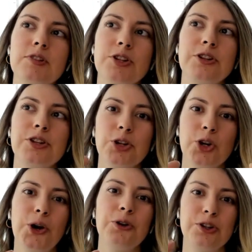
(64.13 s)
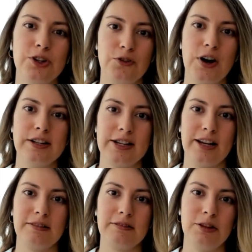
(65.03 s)
certain code in
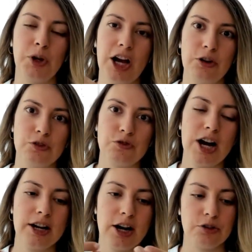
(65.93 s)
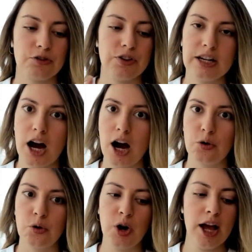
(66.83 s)
writing, the way how you write, how you read,
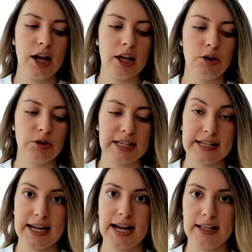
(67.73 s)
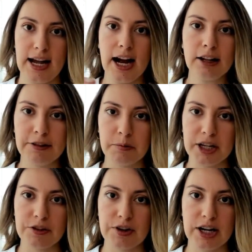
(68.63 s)
how you understand the
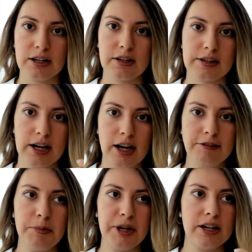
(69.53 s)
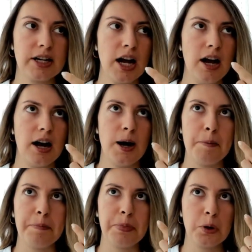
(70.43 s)
alphabet, right? Because the alphabet,
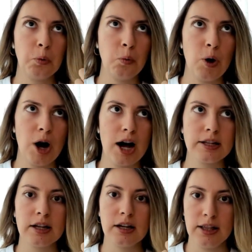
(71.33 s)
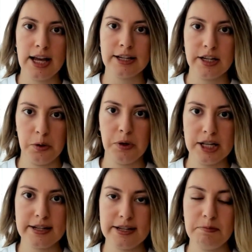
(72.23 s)
one letter,
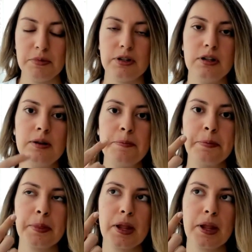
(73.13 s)
one symbol